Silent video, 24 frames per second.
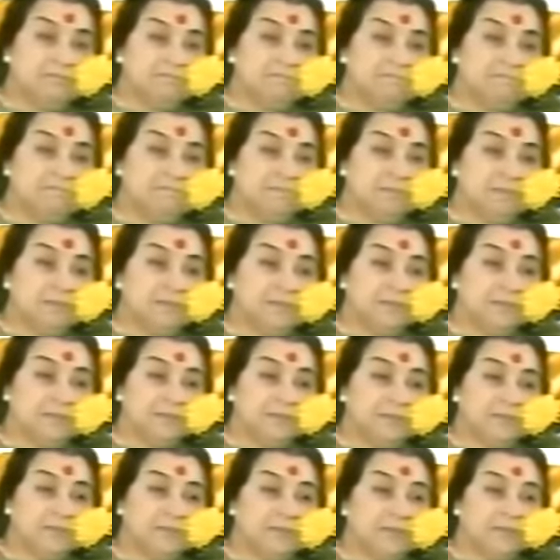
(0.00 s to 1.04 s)

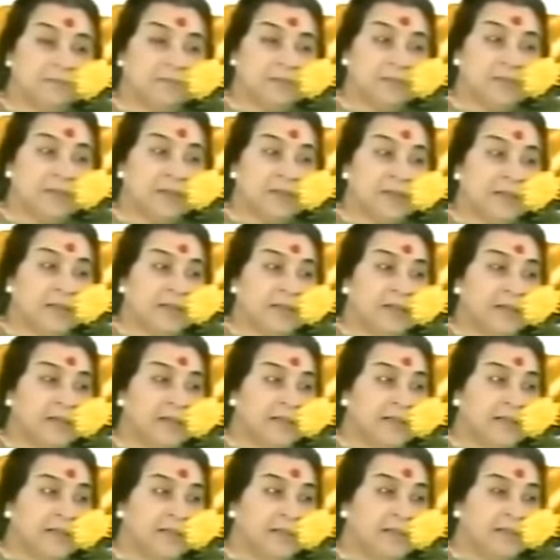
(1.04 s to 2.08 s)

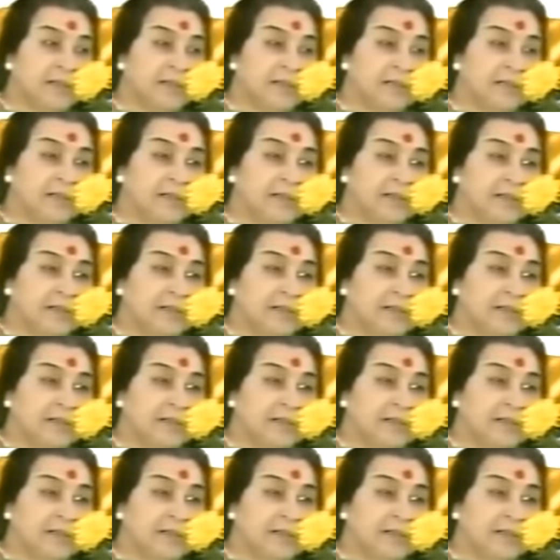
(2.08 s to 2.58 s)
[no speech]